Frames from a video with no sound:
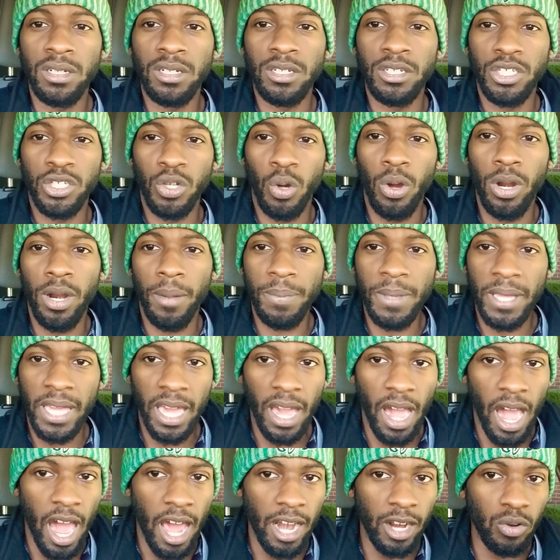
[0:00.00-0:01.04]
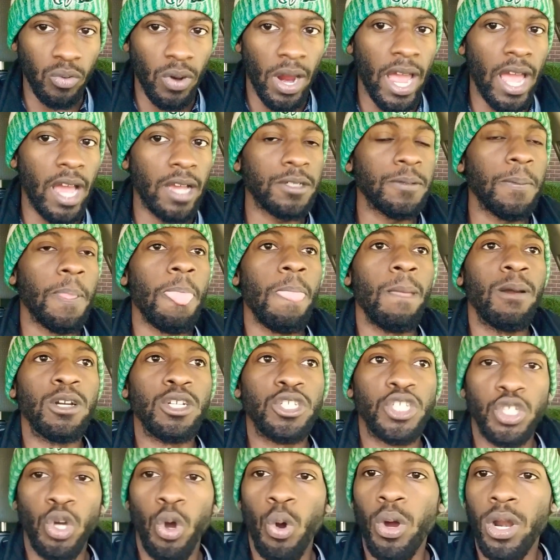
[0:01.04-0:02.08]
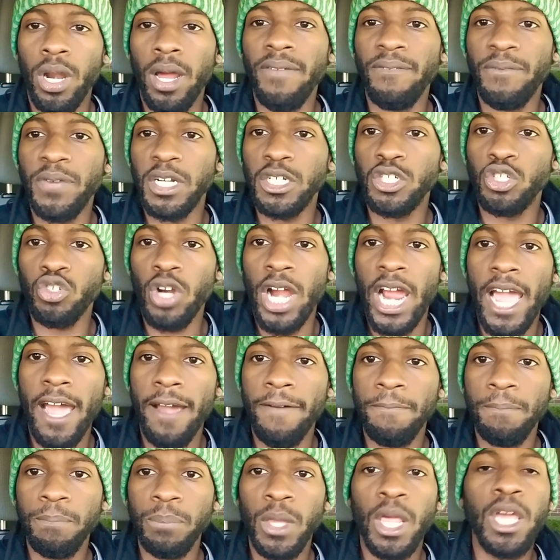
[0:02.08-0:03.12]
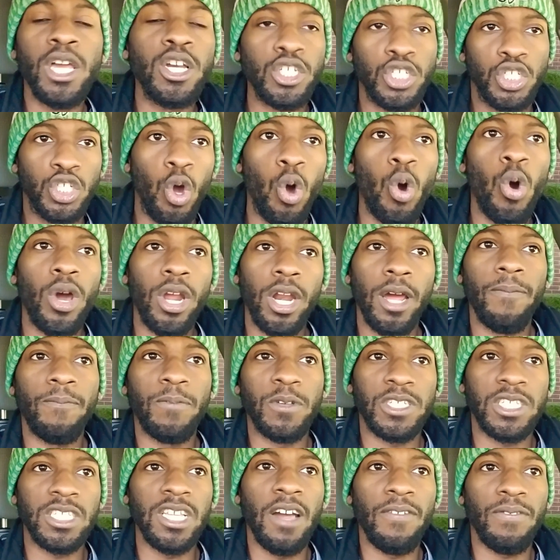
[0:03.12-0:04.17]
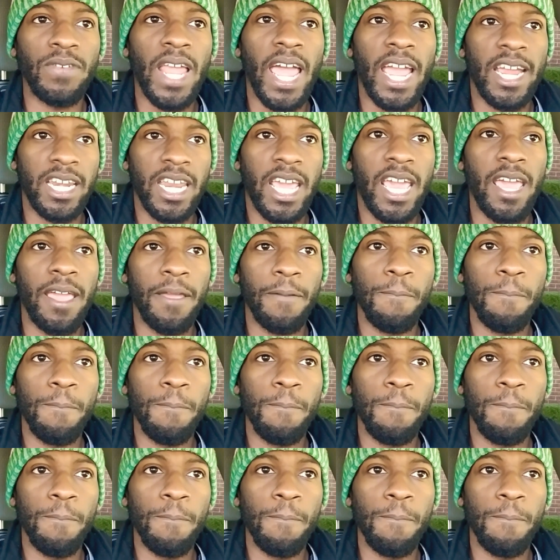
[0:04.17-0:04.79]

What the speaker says: showing up to get autographs, showing up for the draft, showing up for stuff like that.